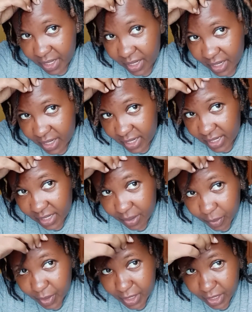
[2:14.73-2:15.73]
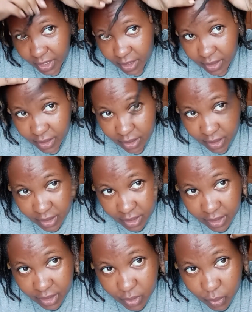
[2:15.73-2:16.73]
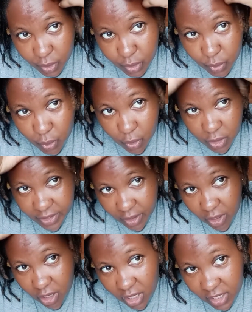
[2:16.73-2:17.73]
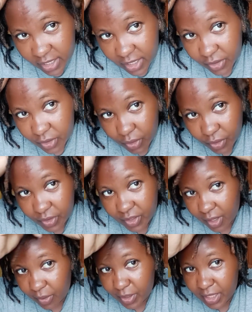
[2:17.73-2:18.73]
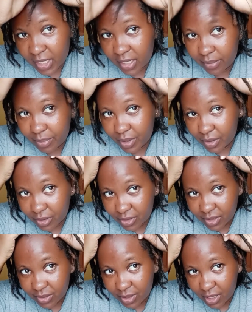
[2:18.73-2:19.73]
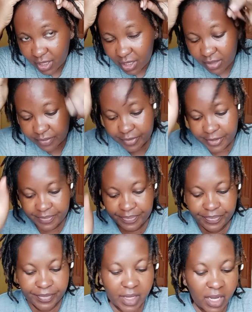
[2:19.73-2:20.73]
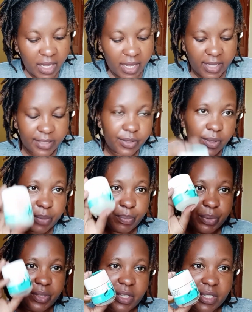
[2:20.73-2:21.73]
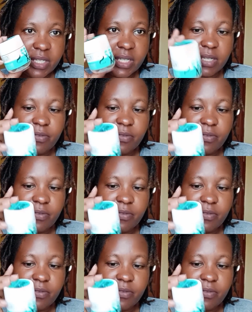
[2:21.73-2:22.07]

hair, like it's going to hold all the growth down here, because why? Yeah, so I bought this